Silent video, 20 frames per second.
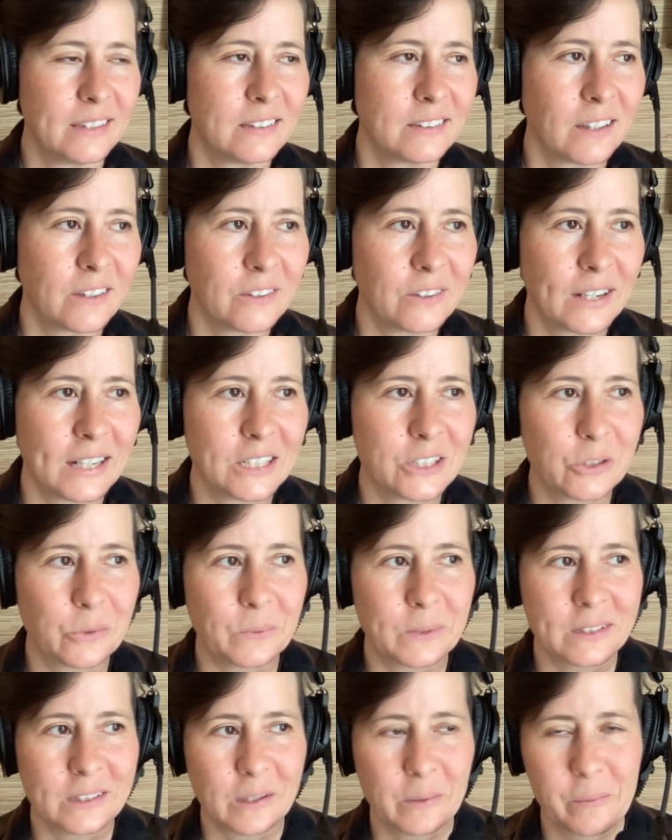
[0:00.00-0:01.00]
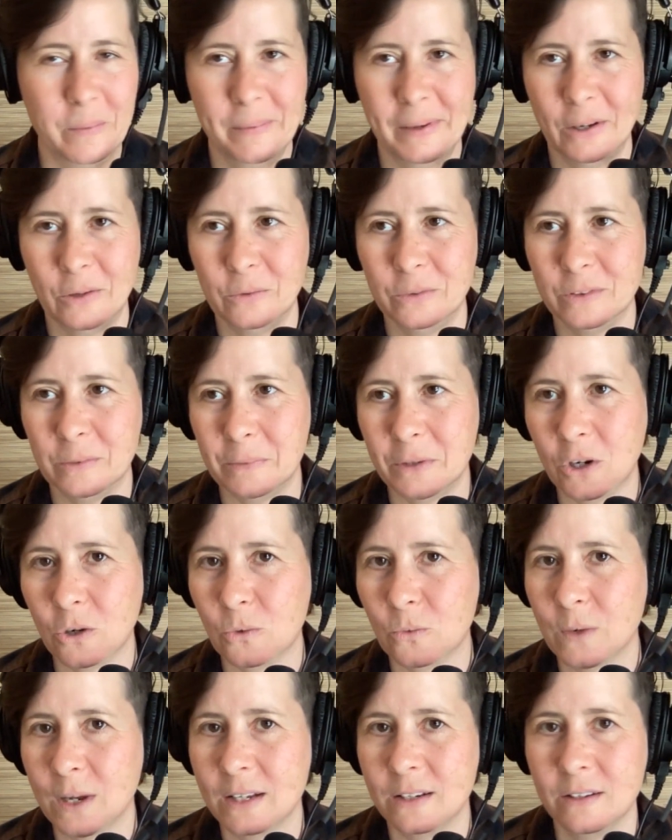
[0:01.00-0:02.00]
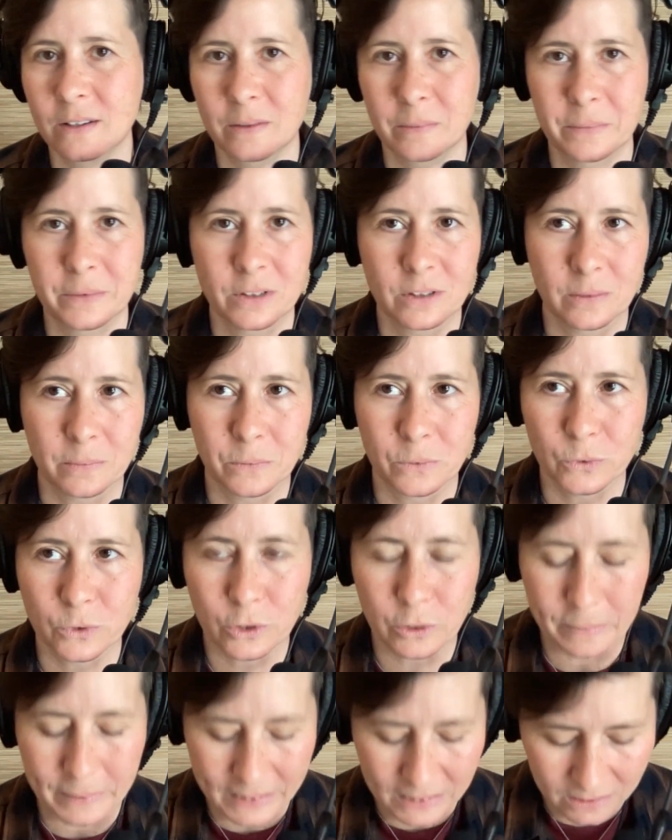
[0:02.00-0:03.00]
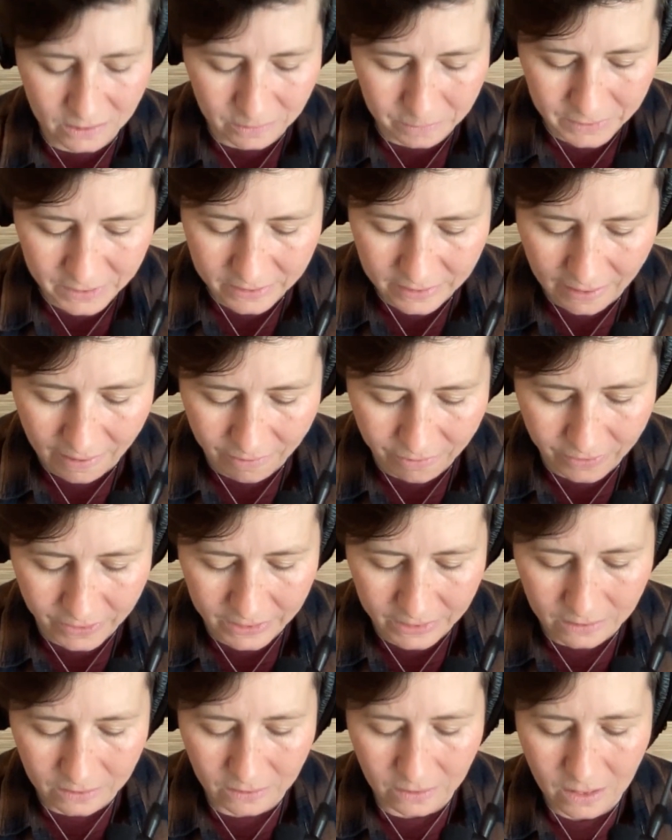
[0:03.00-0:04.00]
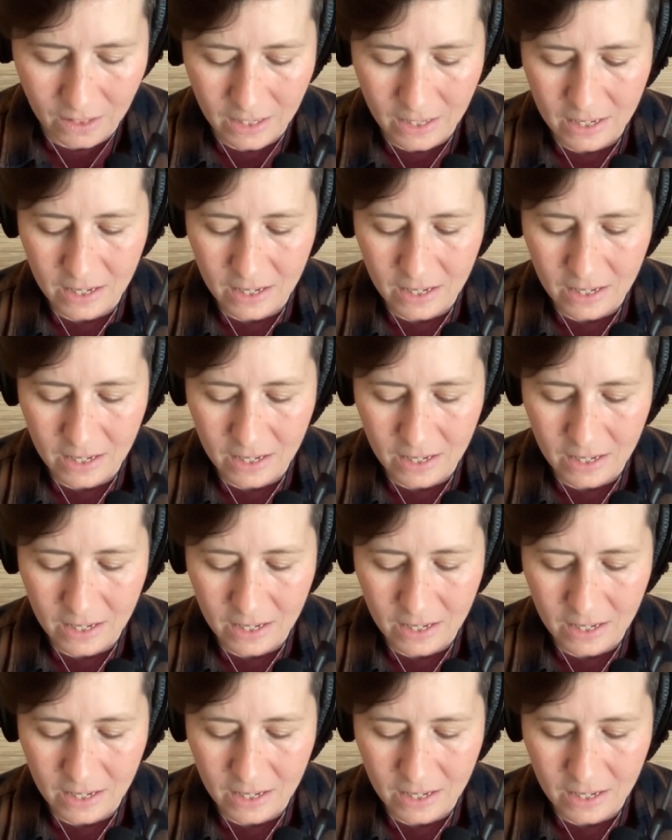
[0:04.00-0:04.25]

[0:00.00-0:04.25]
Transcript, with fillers: These other ancient ones come about some corundum, some ruby, some sapphire,